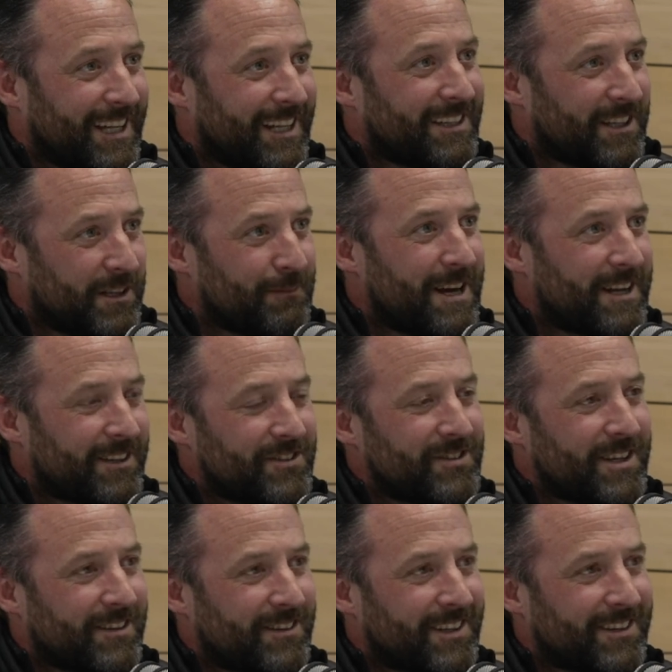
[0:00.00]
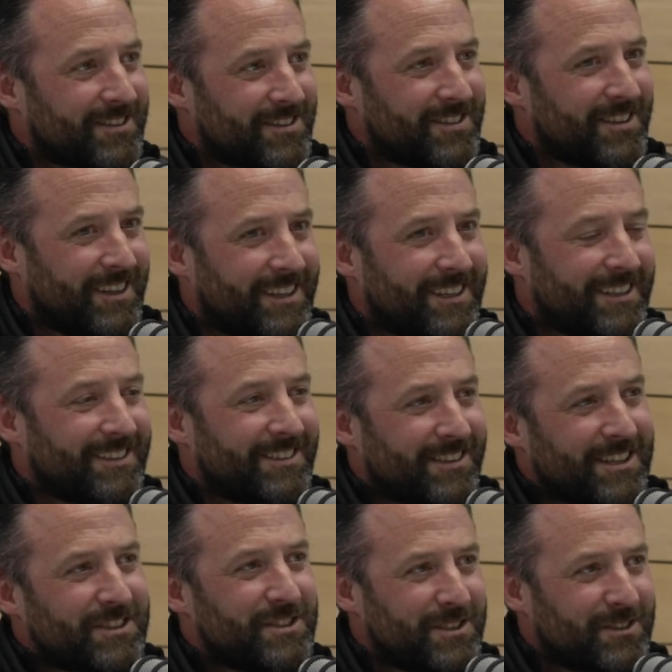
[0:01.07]
The demand that's there.
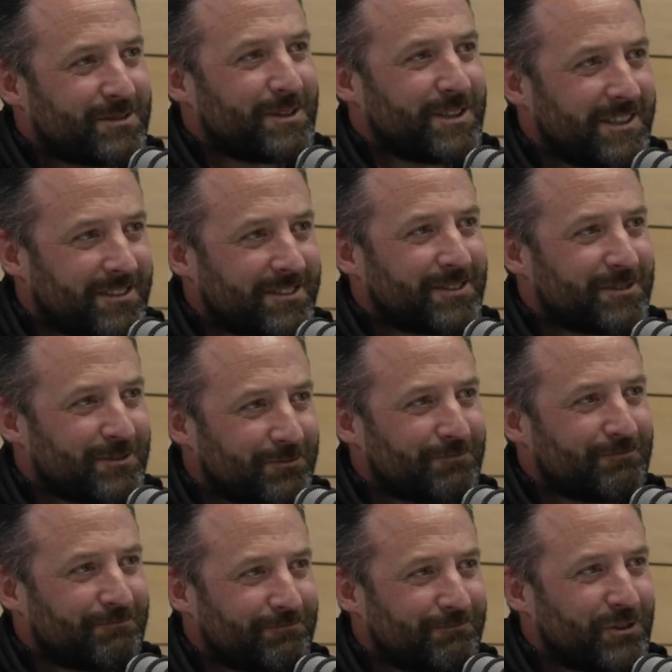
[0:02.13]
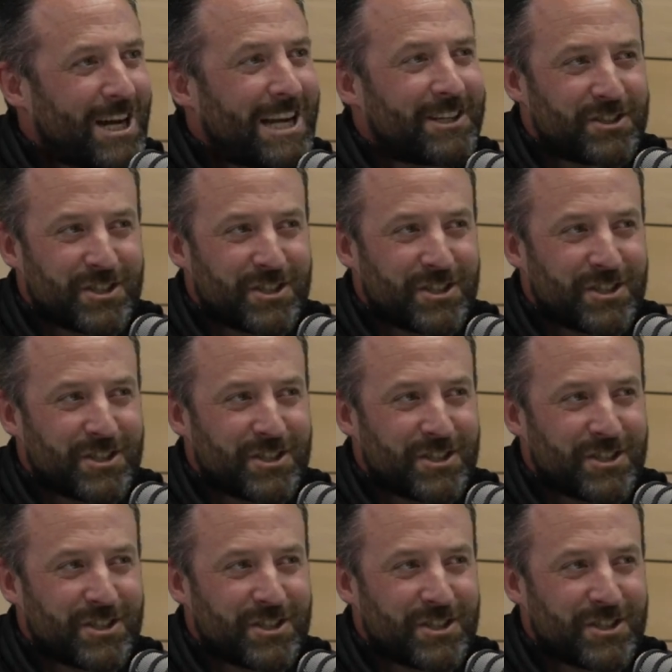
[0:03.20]
It's actually quite challenging.